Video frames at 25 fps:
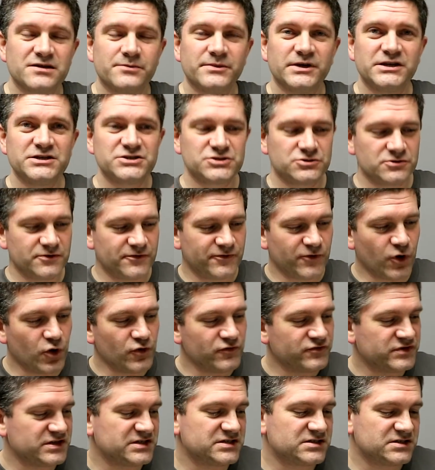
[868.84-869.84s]
I managed to
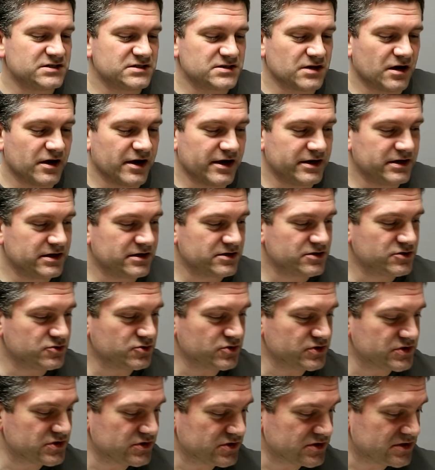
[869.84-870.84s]
evolve this design and do
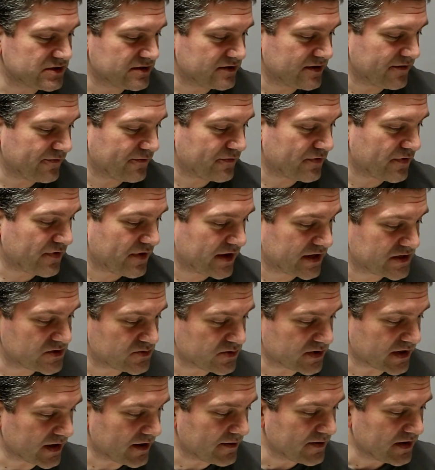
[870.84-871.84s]
all sorts of different things
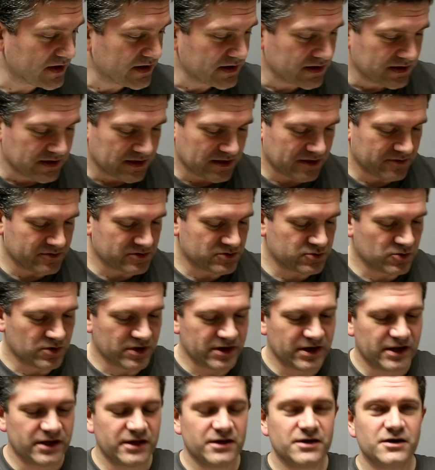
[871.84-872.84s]
with it. There was
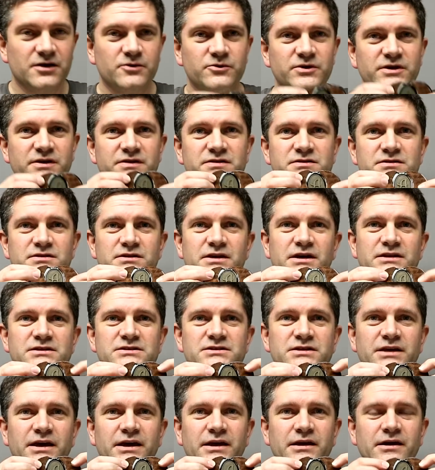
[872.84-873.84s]
one here with,
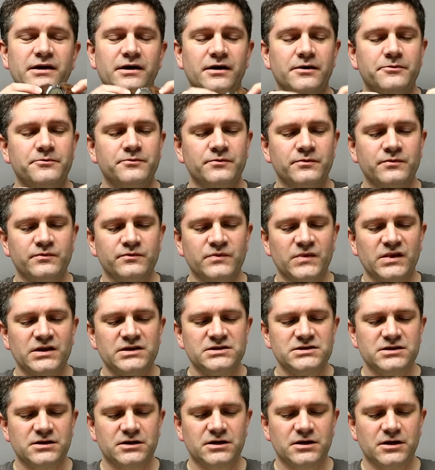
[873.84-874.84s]
that's
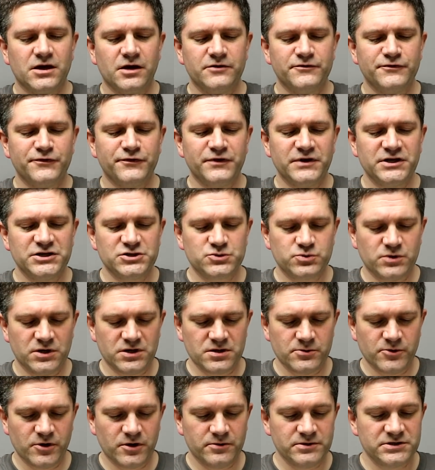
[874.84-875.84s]
it's an unfinished one at
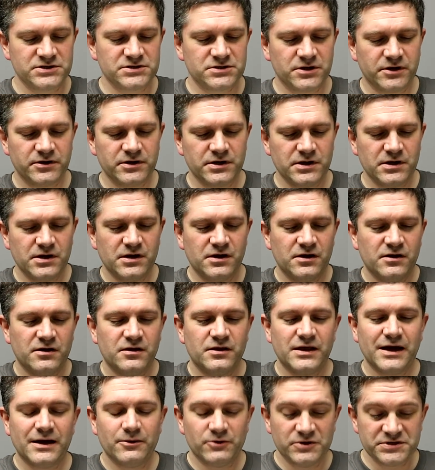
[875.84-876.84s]
the moment, so
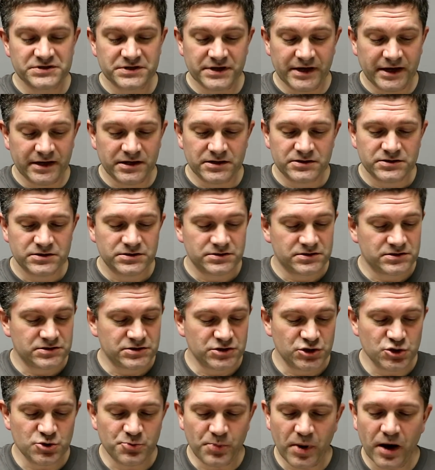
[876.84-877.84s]
that was a
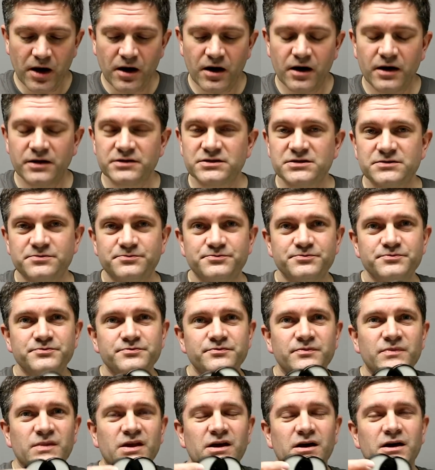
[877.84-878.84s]
two-part
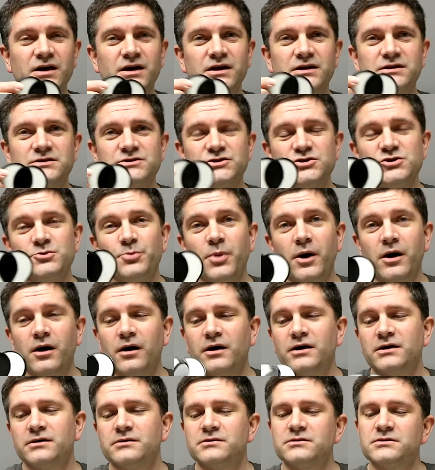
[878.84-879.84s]

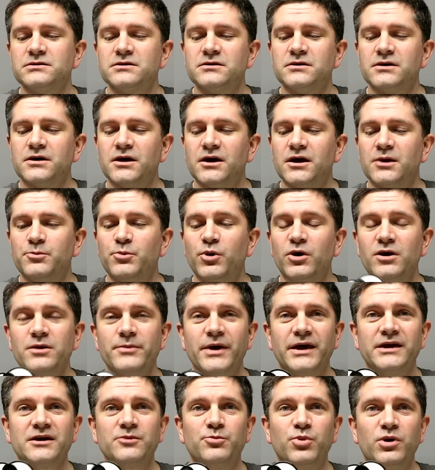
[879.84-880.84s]

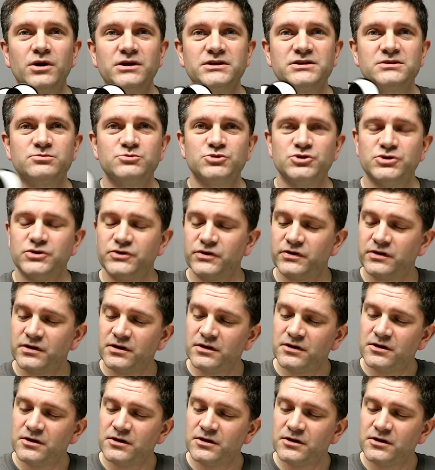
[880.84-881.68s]
Polymaker Polysmooth